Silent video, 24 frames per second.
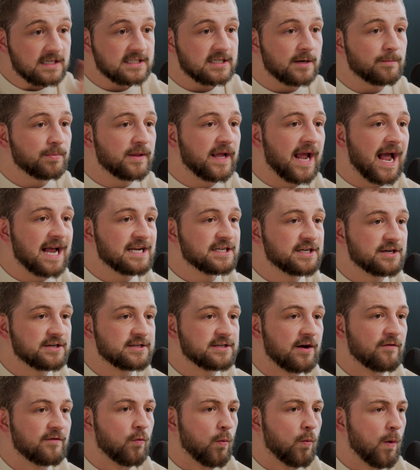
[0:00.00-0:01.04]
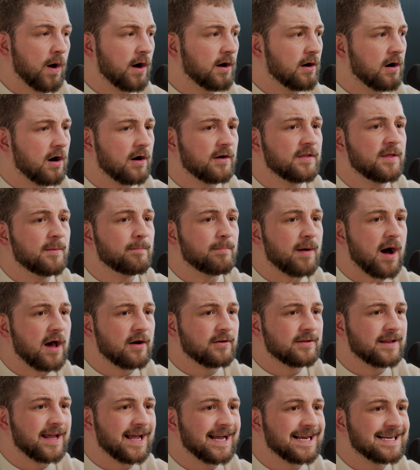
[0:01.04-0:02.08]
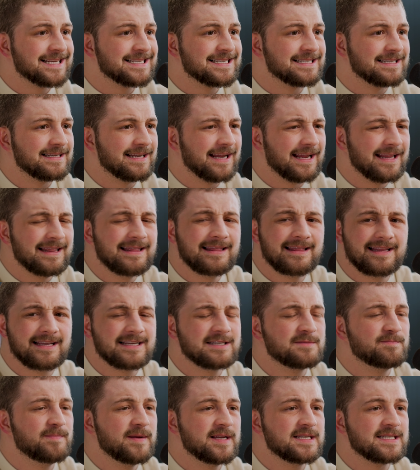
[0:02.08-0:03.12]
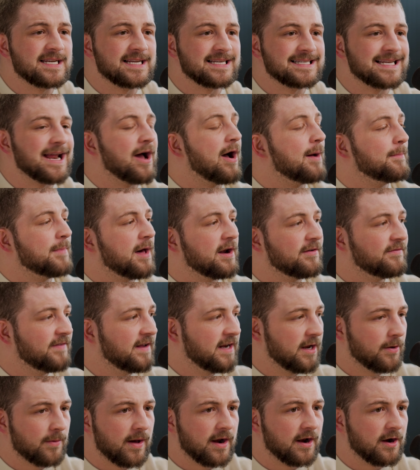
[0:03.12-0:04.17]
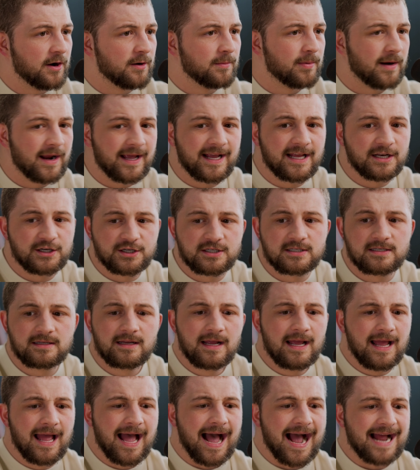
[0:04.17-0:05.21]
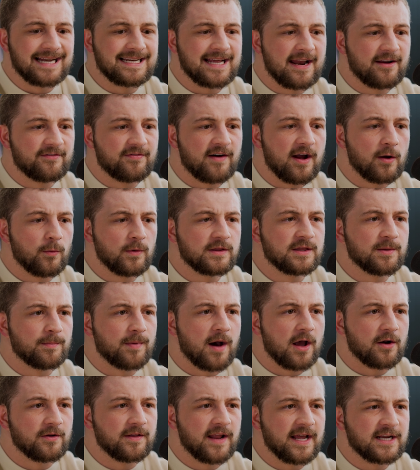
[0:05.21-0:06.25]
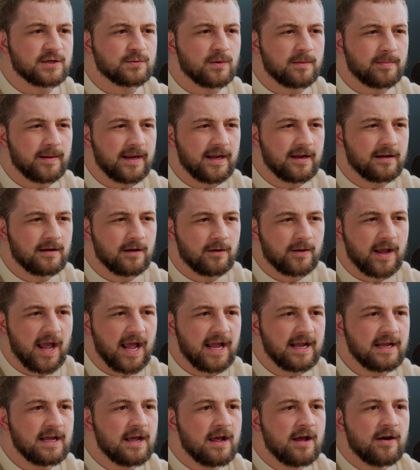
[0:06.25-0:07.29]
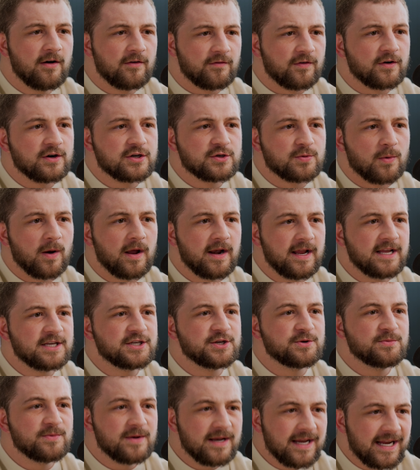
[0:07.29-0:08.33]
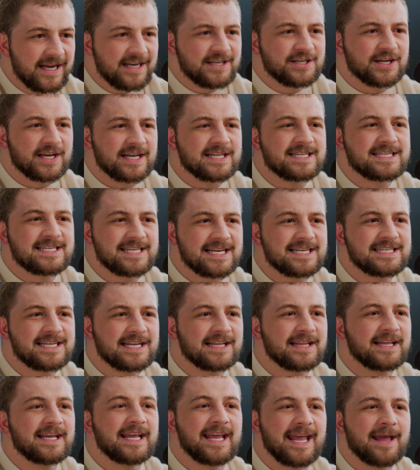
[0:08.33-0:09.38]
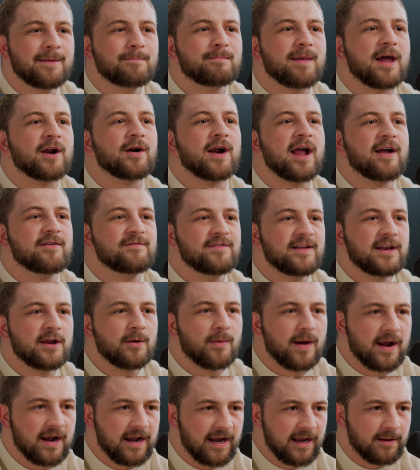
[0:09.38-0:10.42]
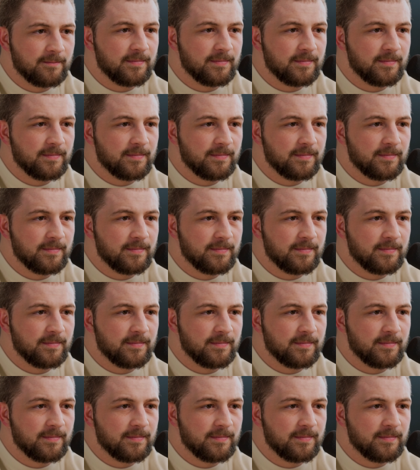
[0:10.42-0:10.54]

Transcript: Simply ask yourself, where are the bottlenecks in this business? Now, I'm not a video editor, but I can just identify what the bottlenecks would be, okay? First one is you need to consistently get better at video editing